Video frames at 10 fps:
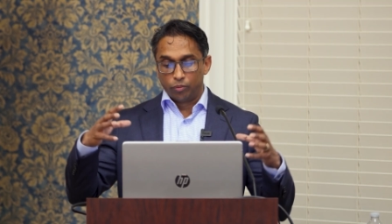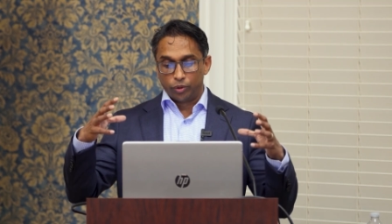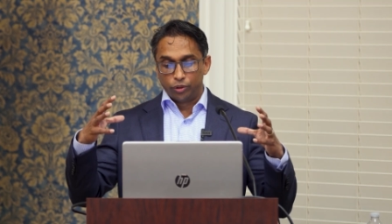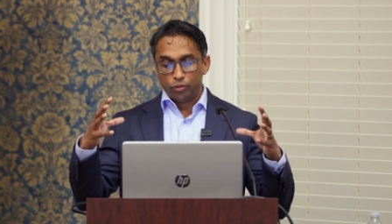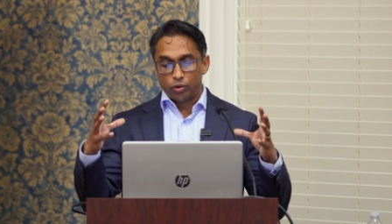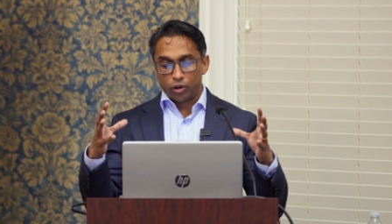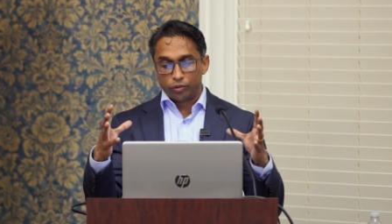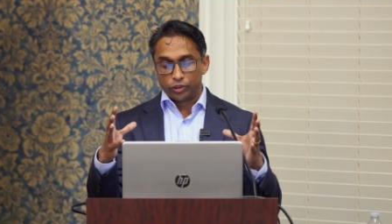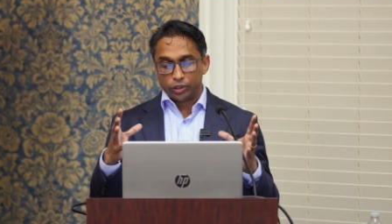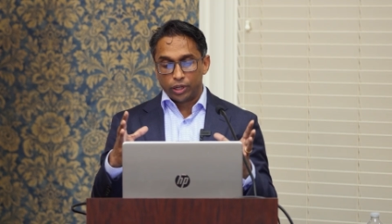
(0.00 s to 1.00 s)
where new
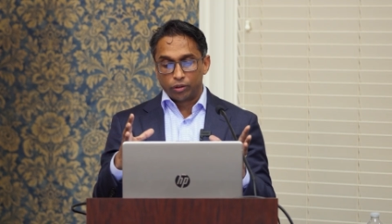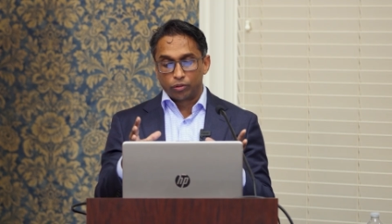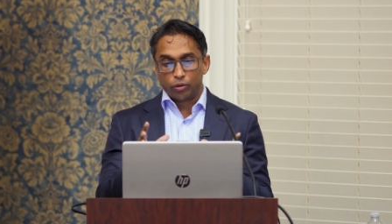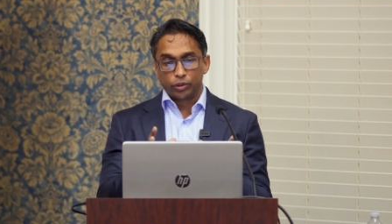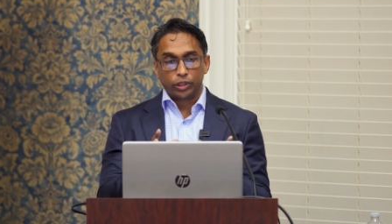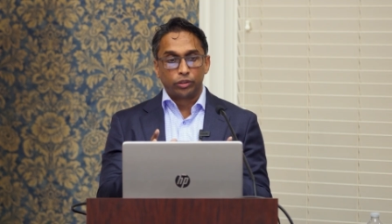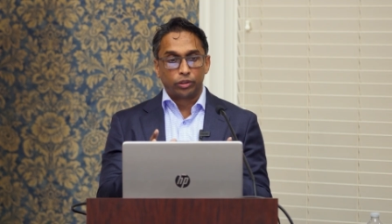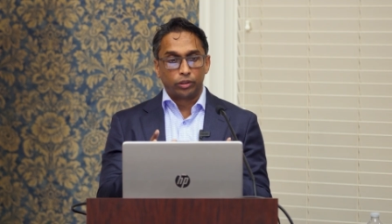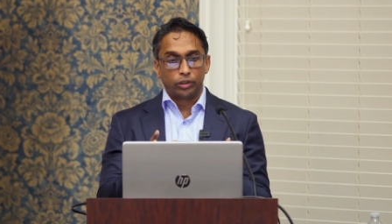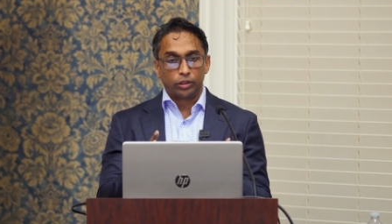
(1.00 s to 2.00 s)
arteries are now growing
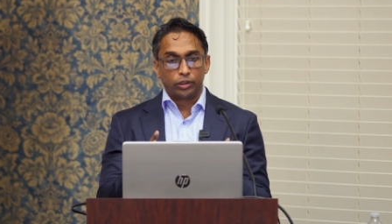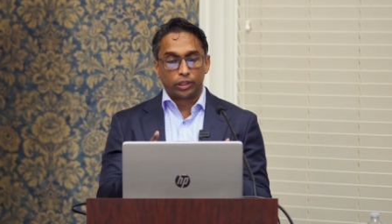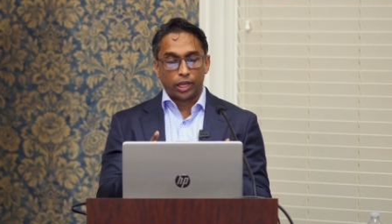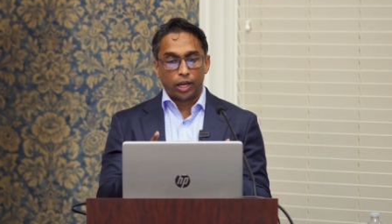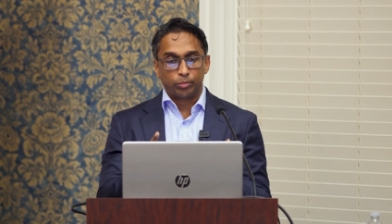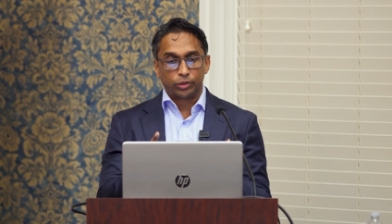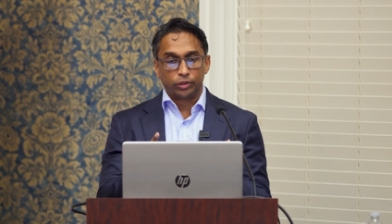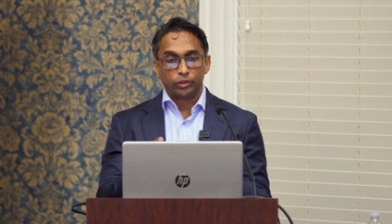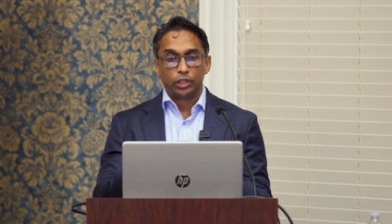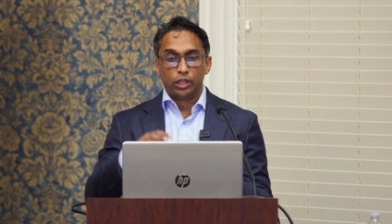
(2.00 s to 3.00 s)
into the
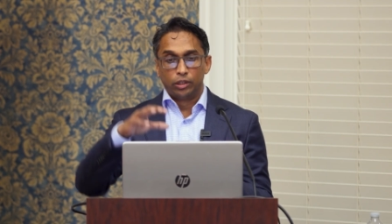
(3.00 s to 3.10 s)
capsule,